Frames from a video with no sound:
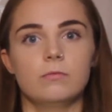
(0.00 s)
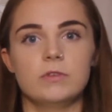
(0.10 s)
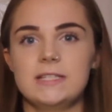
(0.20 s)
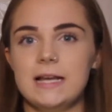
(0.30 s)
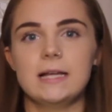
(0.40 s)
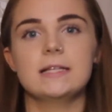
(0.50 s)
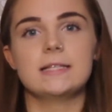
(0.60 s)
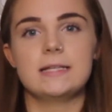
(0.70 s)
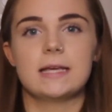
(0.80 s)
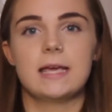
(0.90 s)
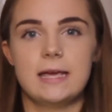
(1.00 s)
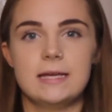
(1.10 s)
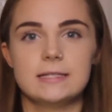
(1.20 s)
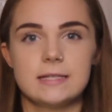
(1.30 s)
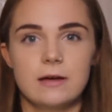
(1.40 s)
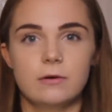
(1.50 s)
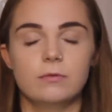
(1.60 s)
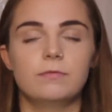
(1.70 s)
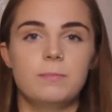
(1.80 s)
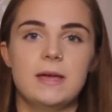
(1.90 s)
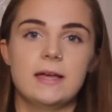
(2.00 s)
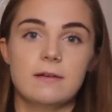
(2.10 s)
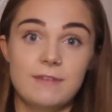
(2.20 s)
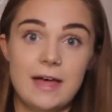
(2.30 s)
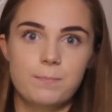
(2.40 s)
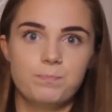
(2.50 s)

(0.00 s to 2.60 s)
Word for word: Resilience is a key skill for being a vet.